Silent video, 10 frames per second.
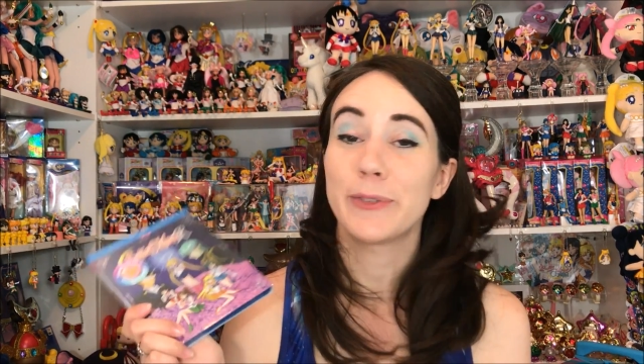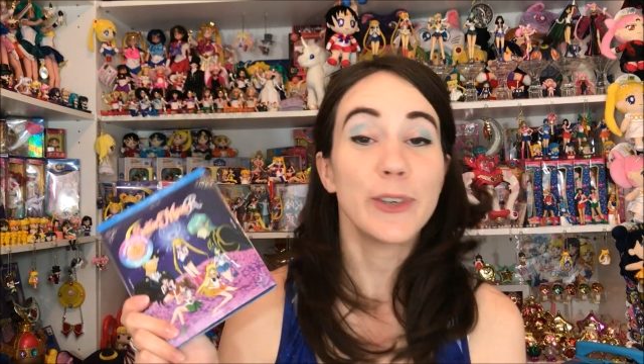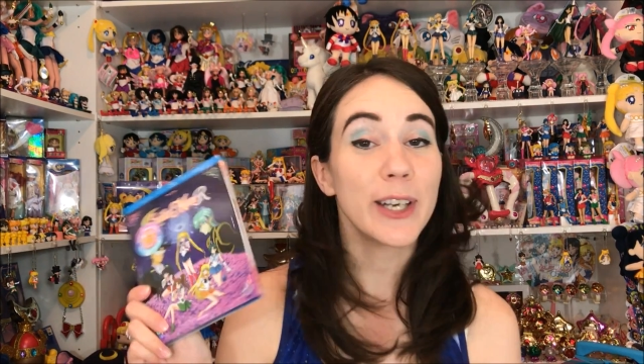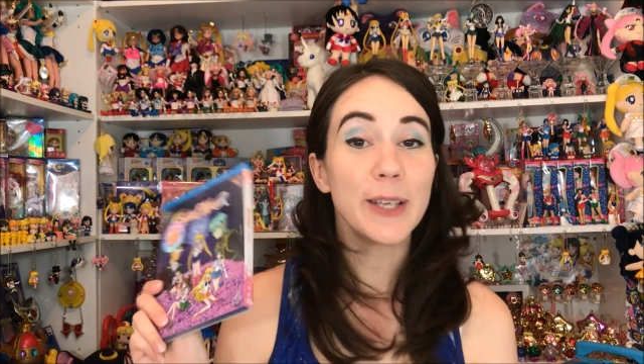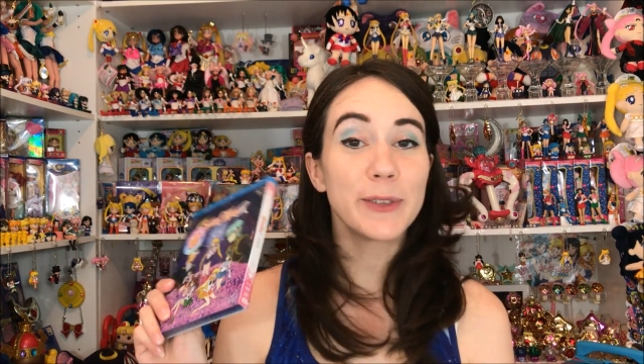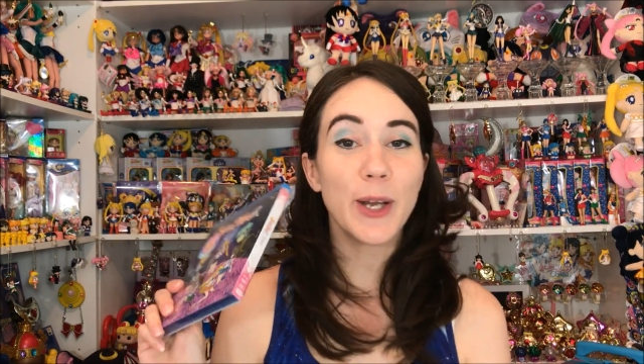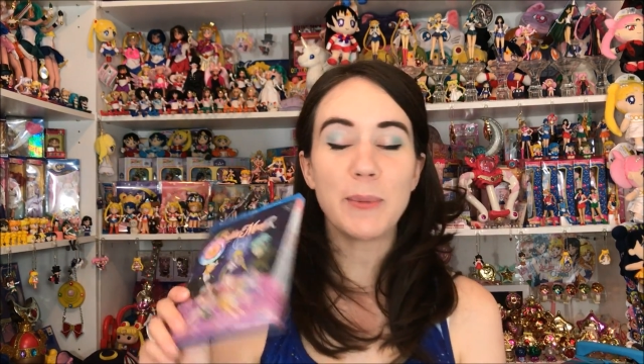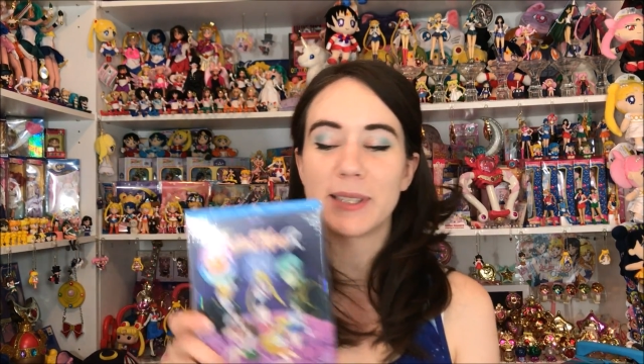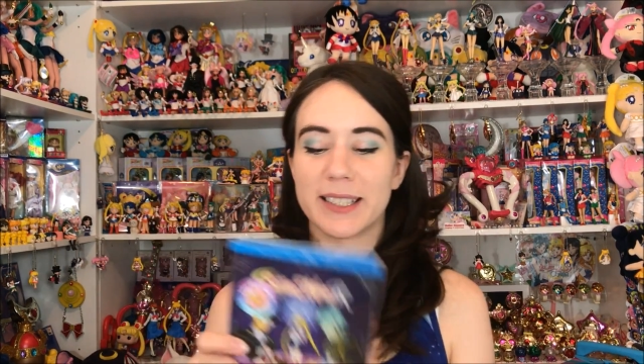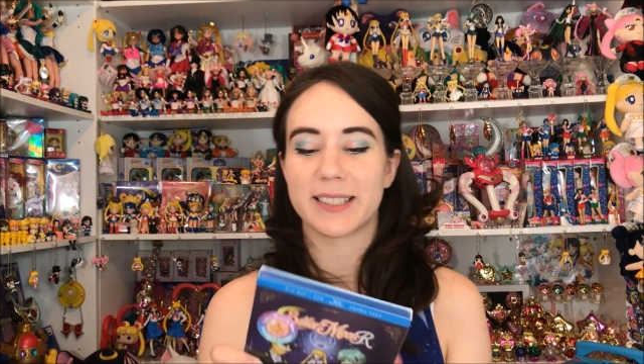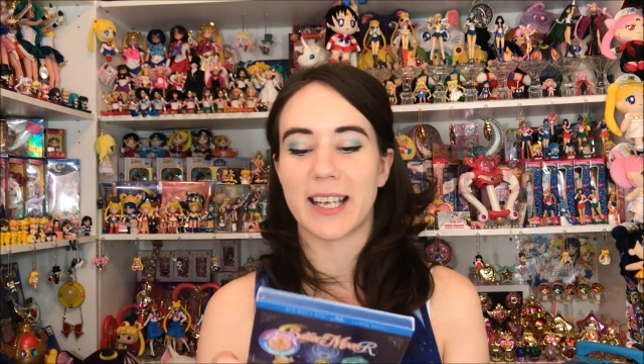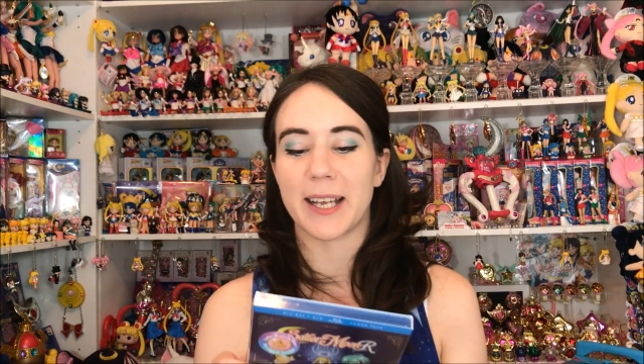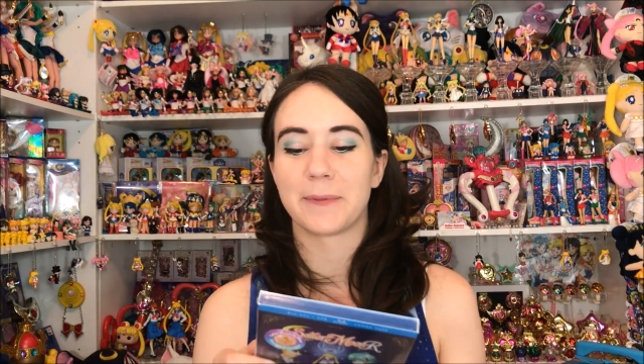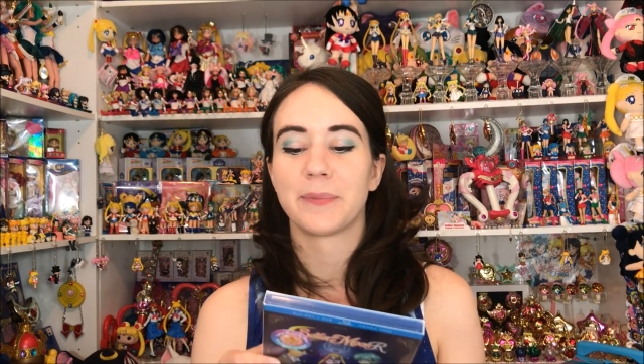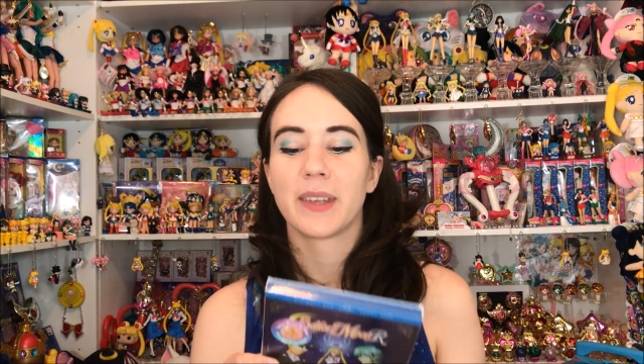before I even open this
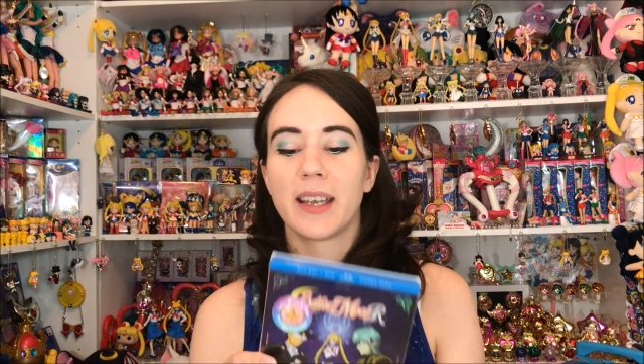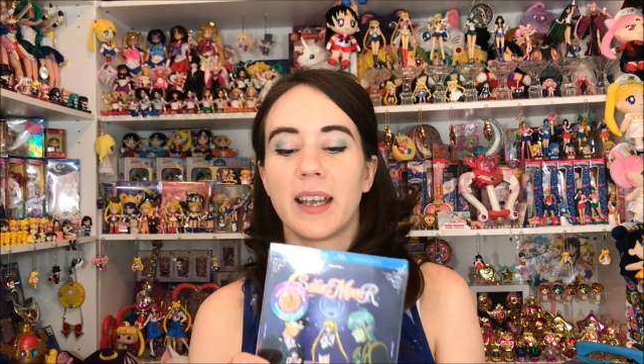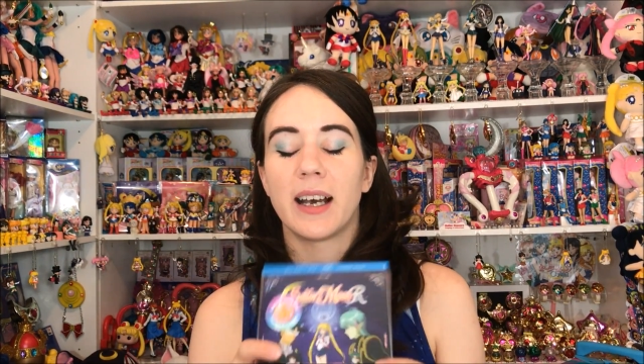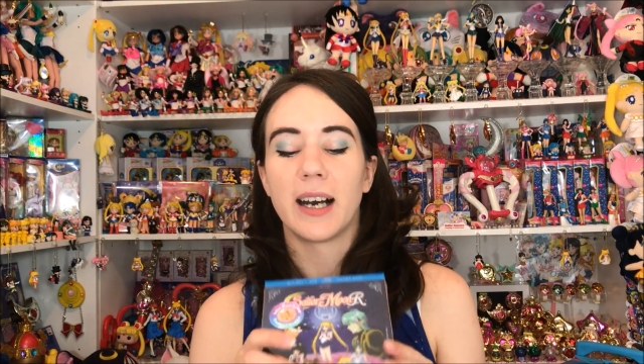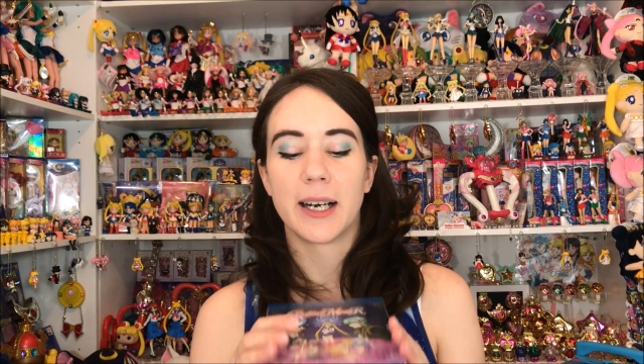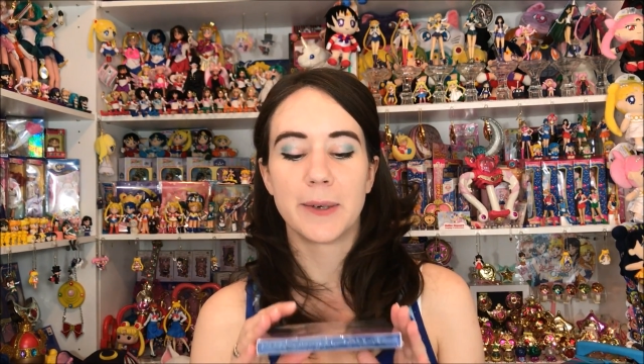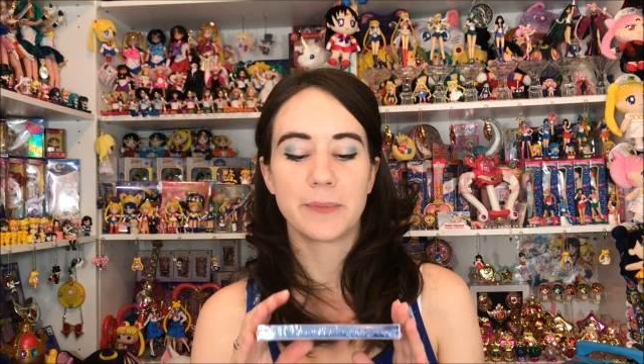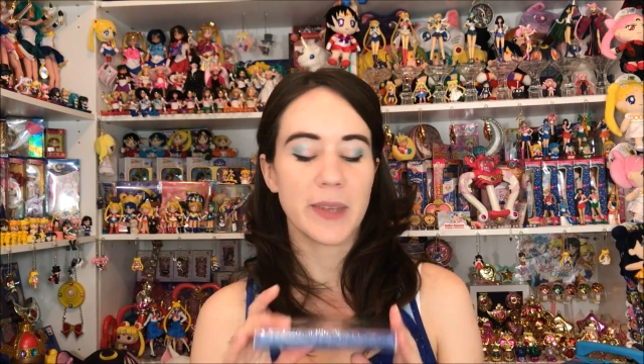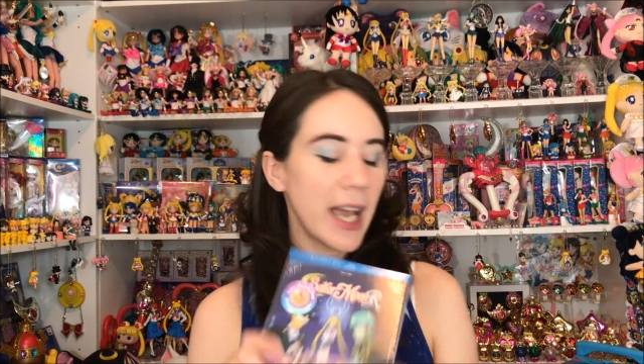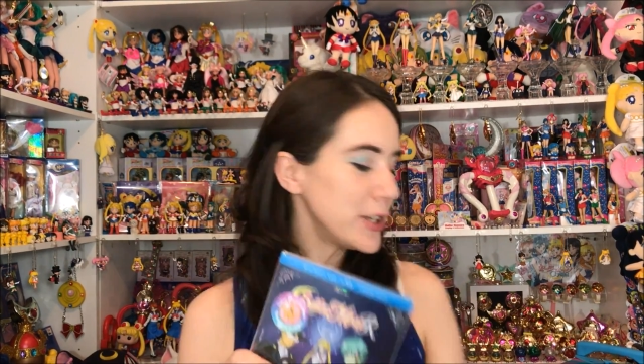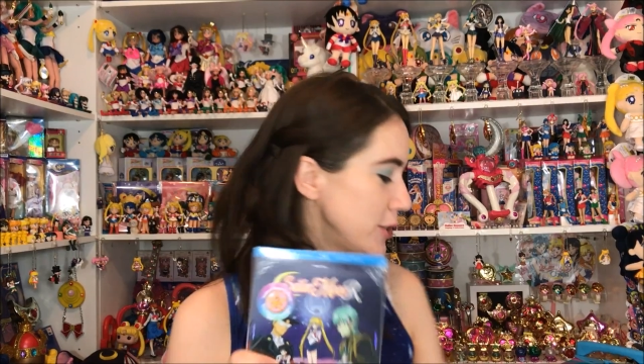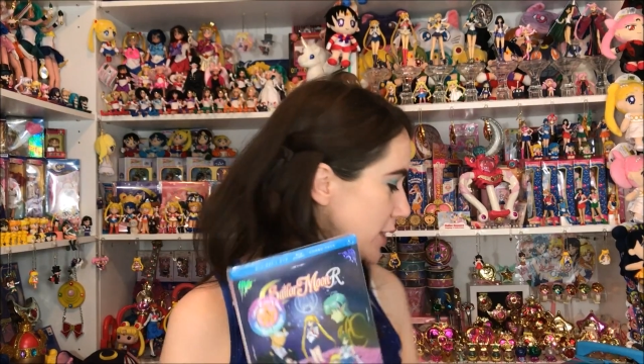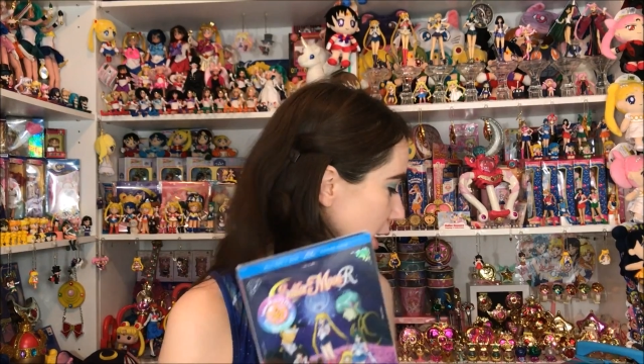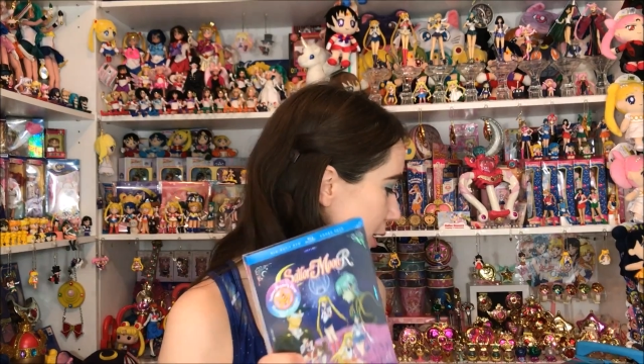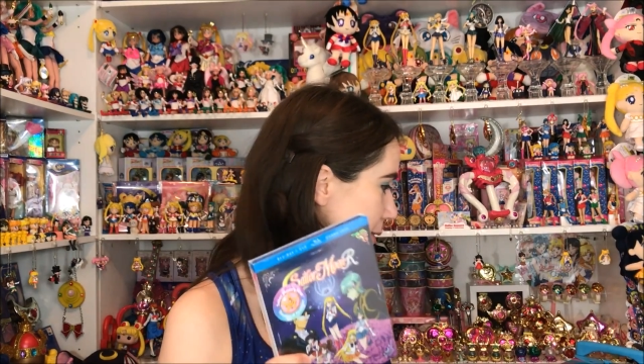thing. Um, as you
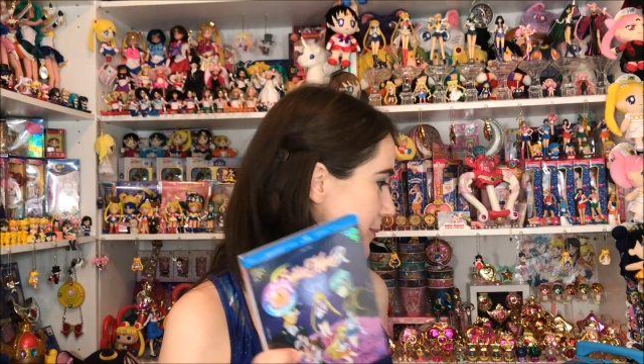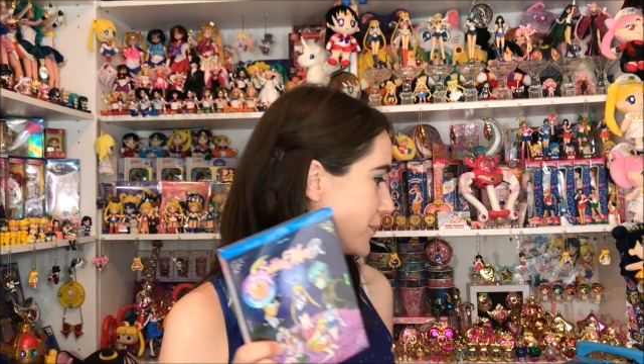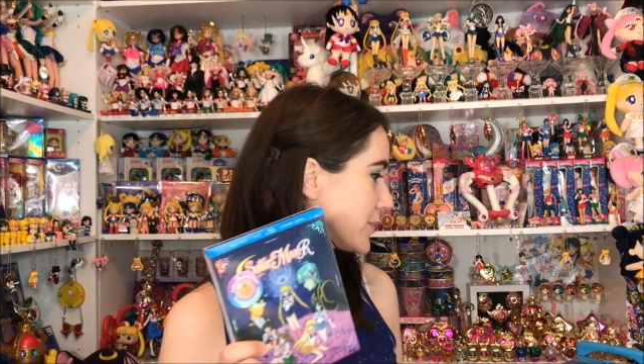know